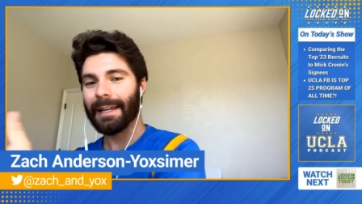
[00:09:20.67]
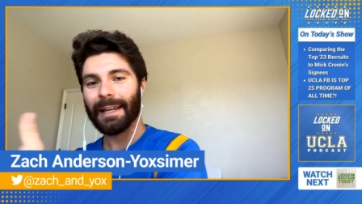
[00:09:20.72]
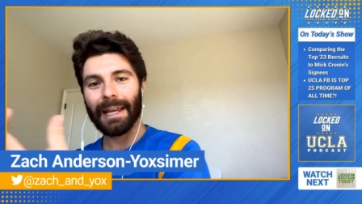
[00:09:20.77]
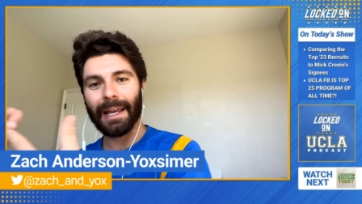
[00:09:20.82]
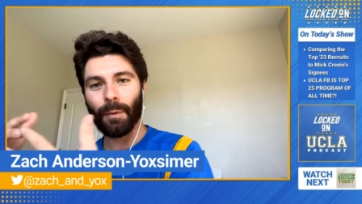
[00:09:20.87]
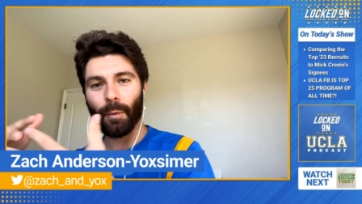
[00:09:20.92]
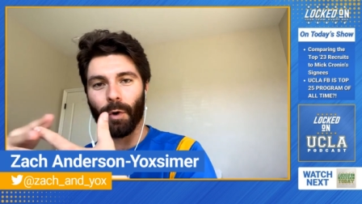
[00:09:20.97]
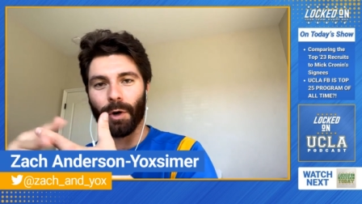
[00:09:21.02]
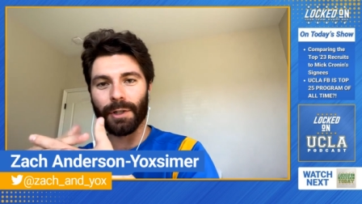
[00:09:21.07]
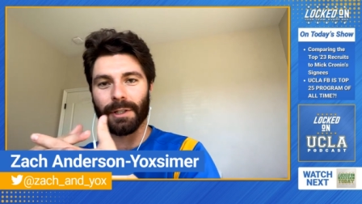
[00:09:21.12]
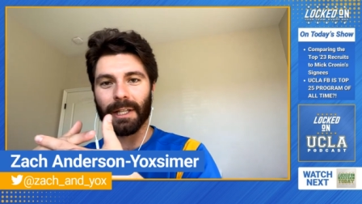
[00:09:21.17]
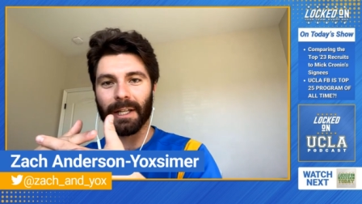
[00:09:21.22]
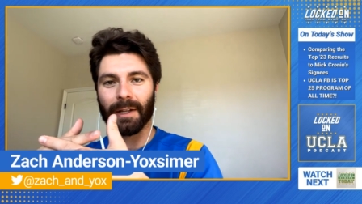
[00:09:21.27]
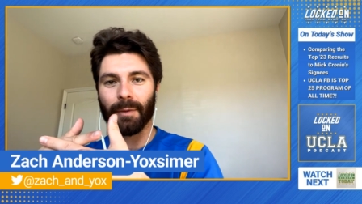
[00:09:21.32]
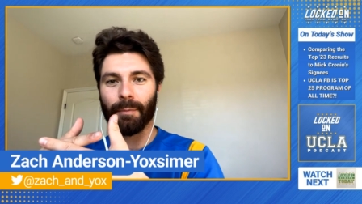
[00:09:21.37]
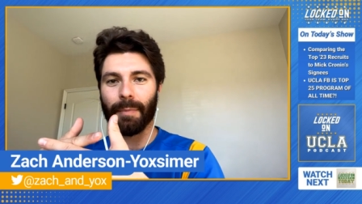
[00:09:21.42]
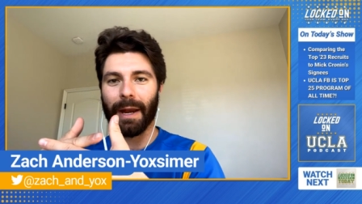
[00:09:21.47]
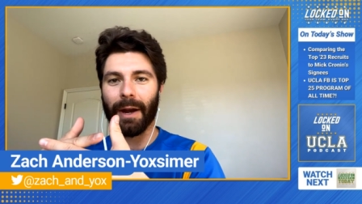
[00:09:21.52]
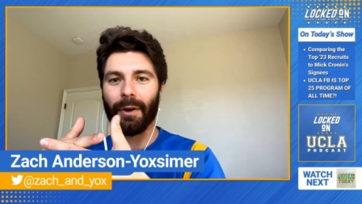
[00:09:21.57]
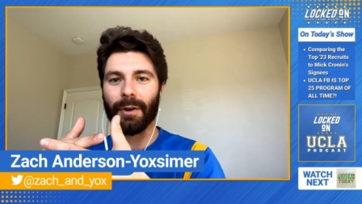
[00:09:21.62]
and where's the
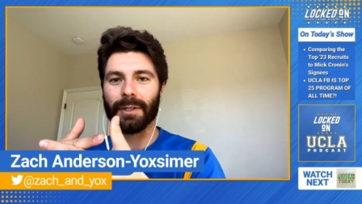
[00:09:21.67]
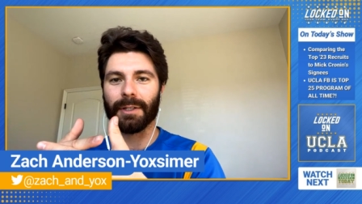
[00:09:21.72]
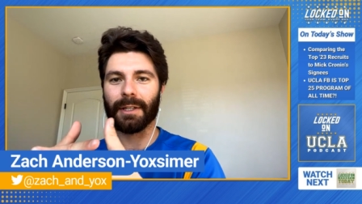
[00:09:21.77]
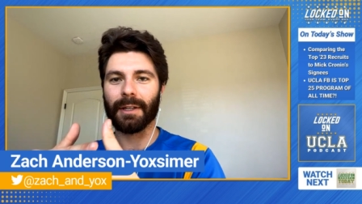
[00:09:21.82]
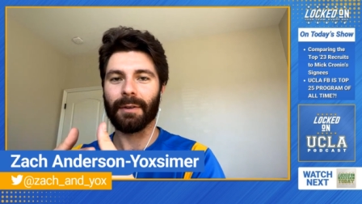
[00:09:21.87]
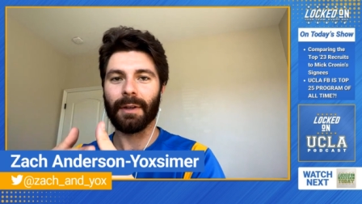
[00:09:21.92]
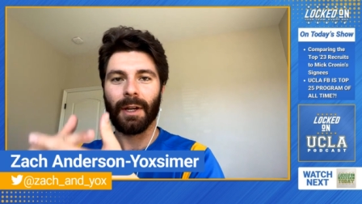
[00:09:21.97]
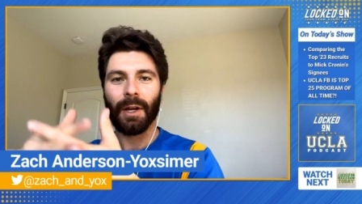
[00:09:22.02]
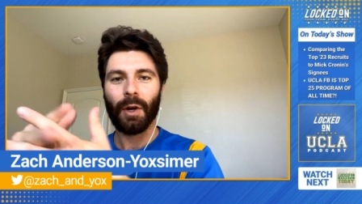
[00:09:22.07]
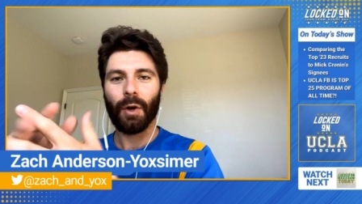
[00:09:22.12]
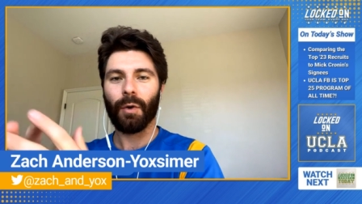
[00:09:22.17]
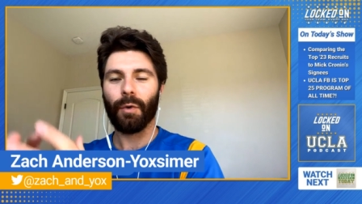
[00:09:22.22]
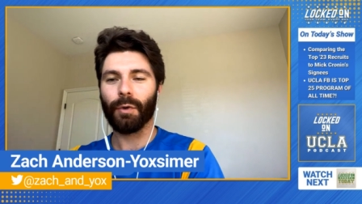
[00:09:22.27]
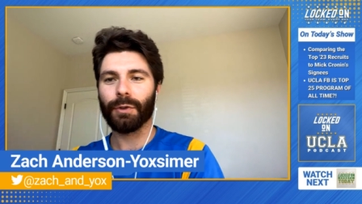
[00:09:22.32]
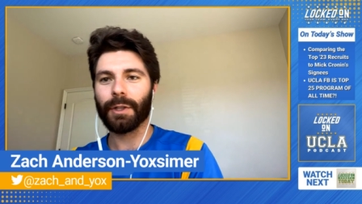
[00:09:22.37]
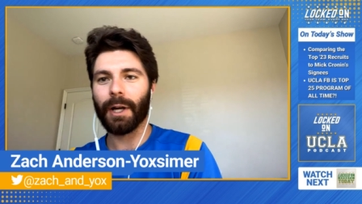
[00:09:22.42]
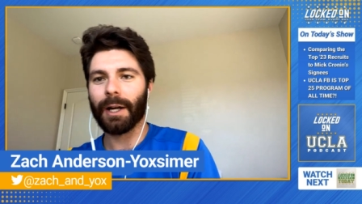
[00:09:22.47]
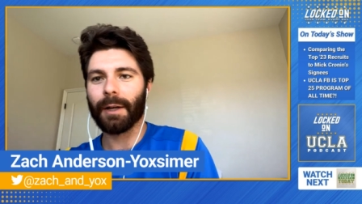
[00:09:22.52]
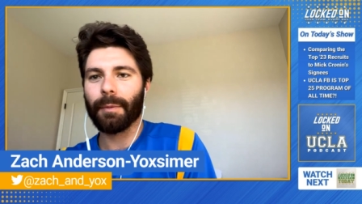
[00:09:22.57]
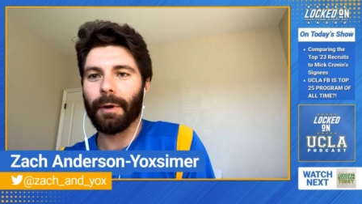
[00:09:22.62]
comparison. We'll
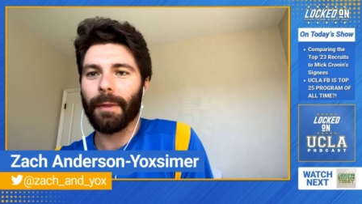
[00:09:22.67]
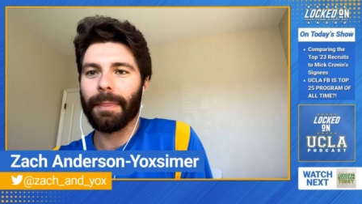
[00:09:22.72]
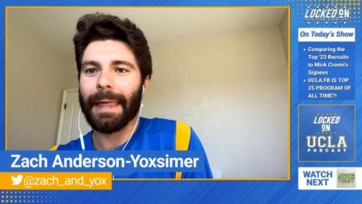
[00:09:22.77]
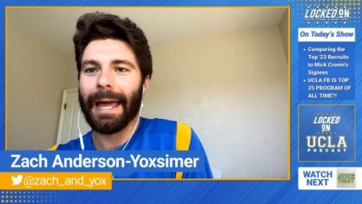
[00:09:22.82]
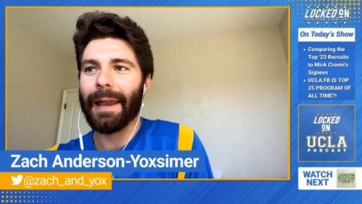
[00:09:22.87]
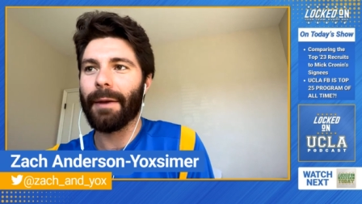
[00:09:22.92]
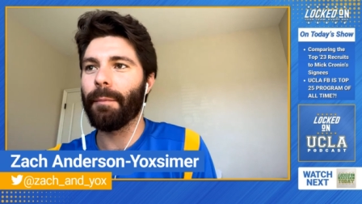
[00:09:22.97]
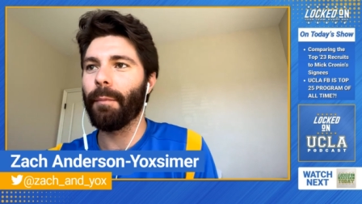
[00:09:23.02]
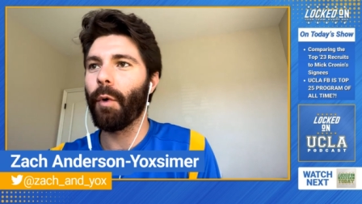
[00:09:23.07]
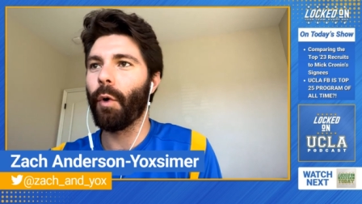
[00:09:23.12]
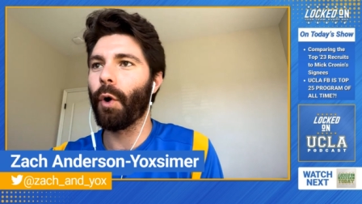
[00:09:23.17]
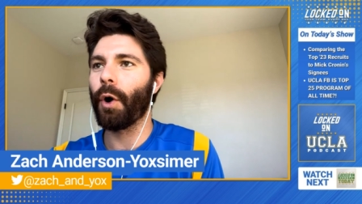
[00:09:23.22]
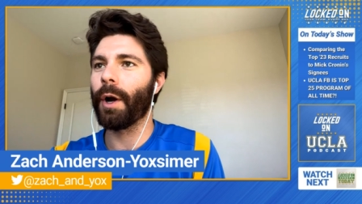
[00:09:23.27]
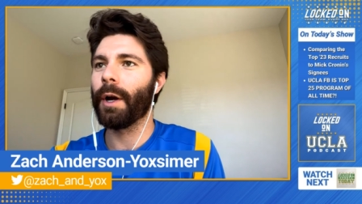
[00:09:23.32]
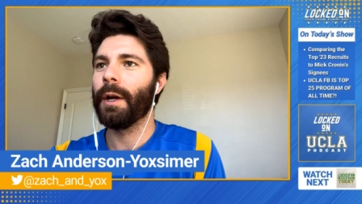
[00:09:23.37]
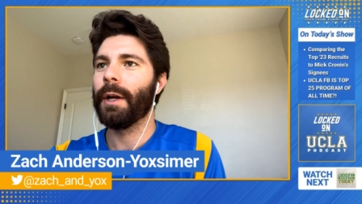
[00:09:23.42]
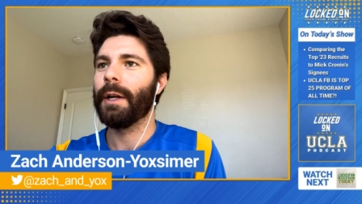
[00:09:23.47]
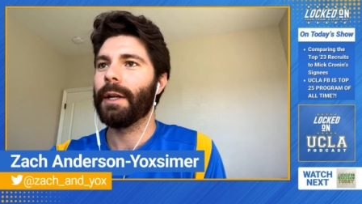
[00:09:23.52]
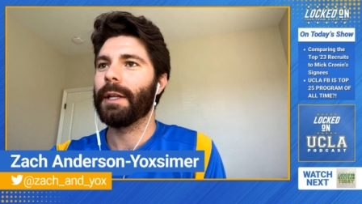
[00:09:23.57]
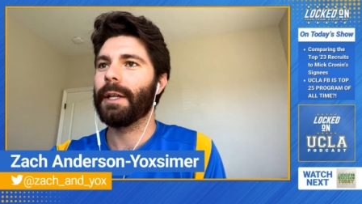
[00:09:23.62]
talk about that more
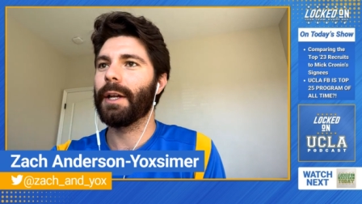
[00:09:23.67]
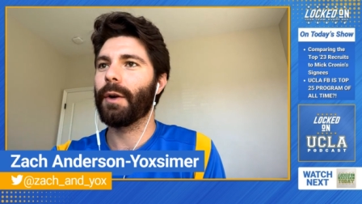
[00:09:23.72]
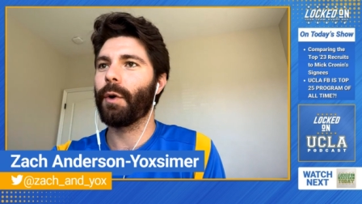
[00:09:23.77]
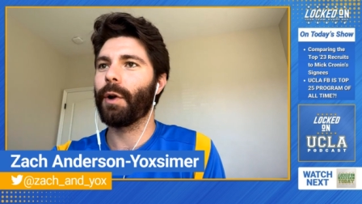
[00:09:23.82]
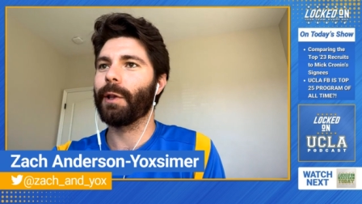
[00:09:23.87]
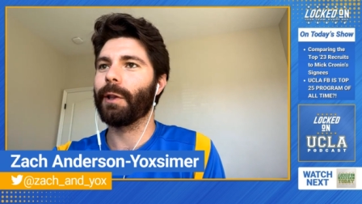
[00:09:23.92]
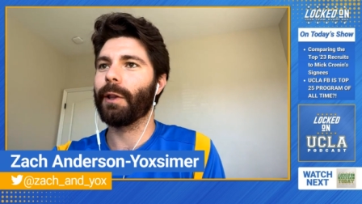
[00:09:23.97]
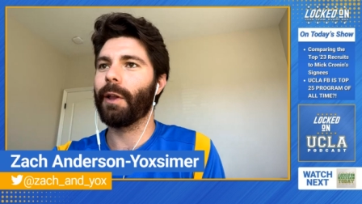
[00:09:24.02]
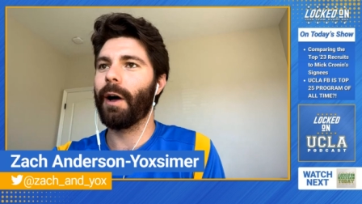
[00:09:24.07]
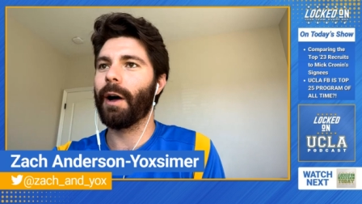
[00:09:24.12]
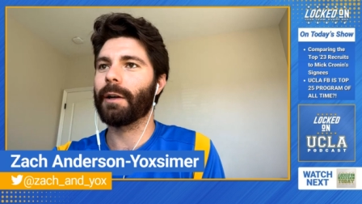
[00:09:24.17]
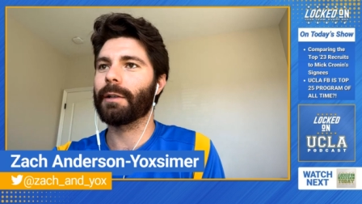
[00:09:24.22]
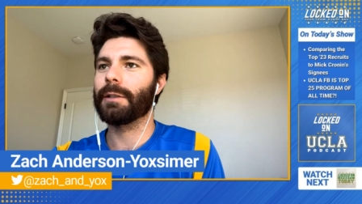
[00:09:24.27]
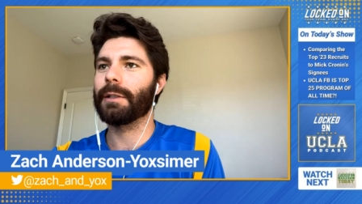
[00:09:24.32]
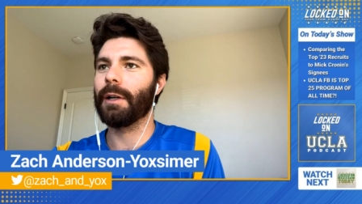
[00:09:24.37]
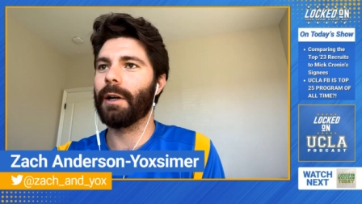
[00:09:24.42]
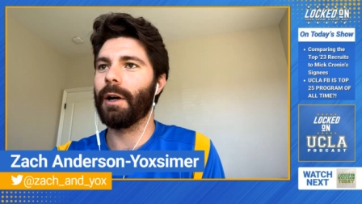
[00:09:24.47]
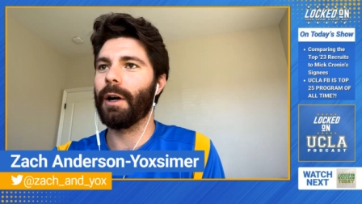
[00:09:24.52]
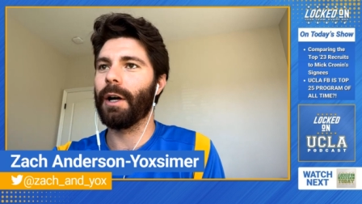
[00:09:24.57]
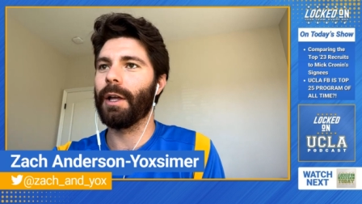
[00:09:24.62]
here on Locked
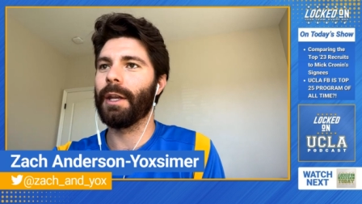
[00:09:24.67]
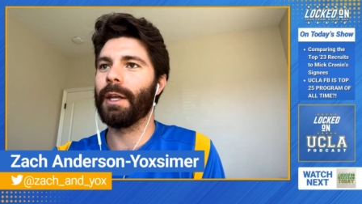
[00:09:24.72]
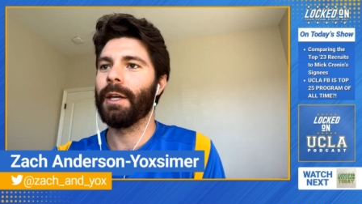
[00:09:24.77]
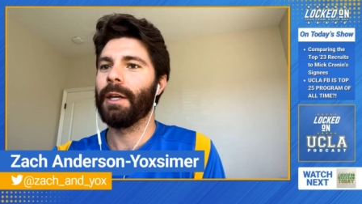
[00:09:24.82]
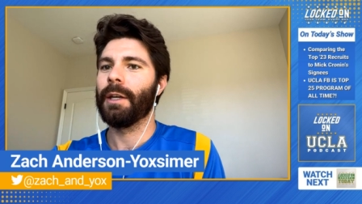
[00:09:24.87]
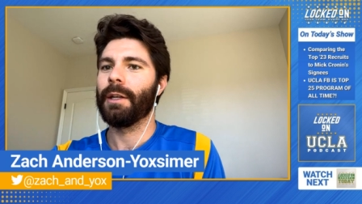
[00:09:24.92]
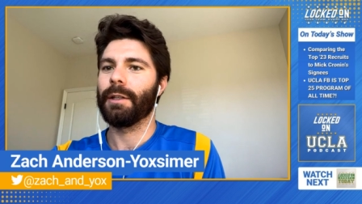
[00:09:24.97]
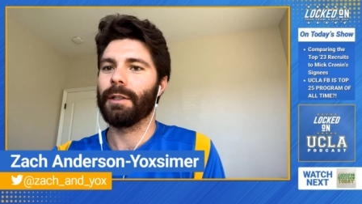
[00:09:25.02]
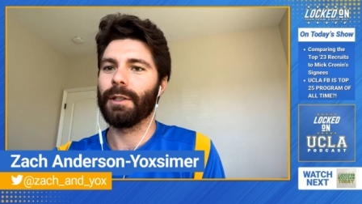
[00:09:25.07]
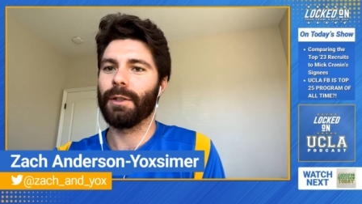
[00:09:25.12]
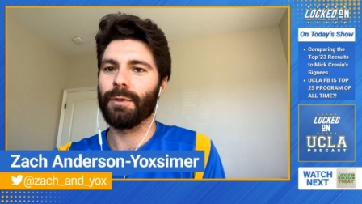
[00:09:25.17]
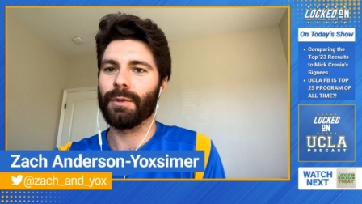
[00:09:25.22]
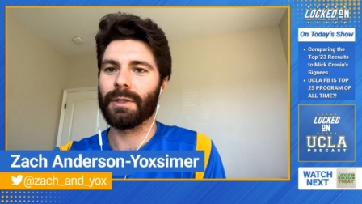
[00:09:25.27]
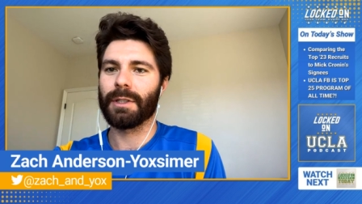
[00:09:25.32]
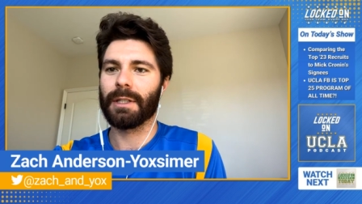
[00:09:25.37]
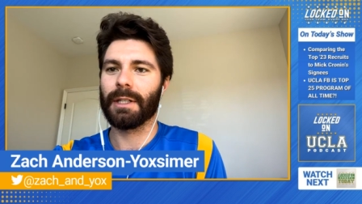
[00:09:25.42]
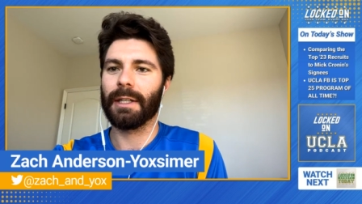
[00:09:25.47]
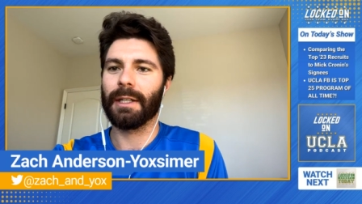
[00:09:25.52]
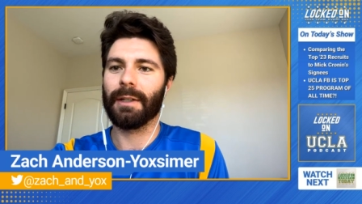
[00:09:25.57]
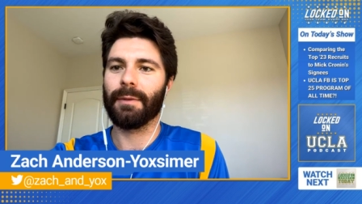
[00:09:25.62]
On
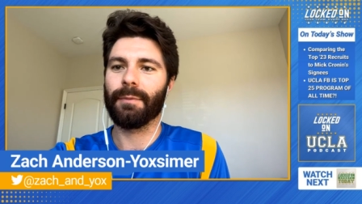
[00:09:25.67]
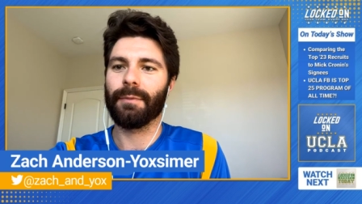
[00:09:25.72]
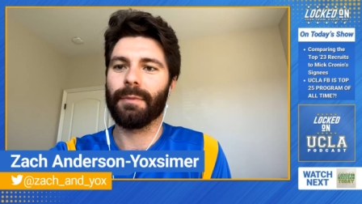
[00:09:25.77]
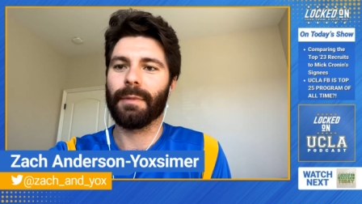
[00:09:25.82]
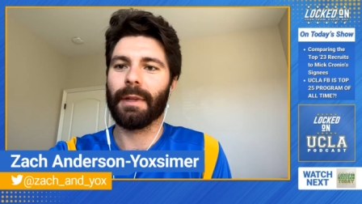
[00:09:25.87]
UCLA.